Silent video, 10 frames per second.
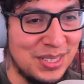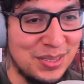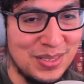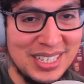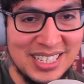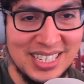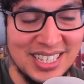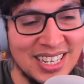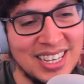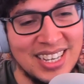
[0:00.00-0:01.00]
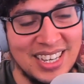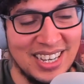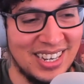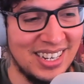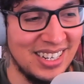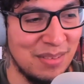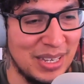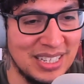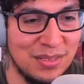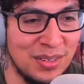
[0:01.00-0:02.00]
situation, uh, it
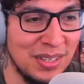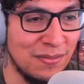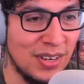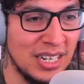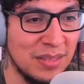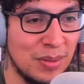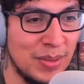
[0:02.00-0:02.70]
makes it really funny.